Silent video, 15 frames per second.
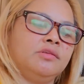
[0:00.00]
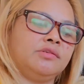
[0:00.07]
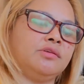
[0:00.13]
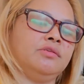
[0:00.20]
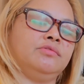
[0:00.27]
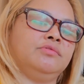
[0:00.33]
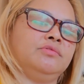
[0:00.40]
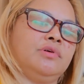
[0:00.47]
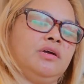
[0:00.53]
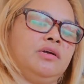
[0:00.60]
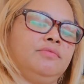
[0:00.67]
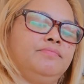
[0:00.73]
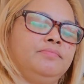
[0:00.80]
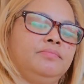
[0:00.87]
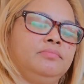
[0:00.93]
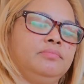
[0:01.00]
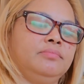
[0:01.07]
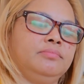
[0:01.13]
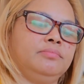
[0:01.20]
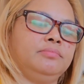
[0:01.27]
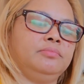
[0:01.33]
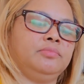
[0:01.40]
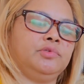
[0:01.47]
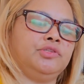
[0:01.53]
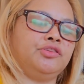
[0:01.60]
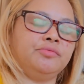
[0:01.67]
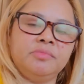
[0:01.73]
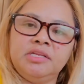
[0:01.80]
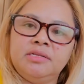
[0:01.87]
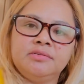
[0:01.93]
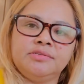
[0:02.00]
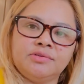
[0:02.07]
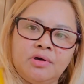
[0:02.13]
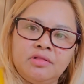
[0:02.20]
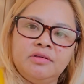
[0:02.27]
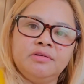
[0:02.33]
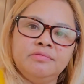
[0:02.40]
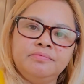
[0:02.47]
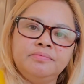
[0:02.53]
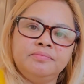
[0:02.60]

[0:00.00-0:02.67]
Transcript: So to me, the Zoloft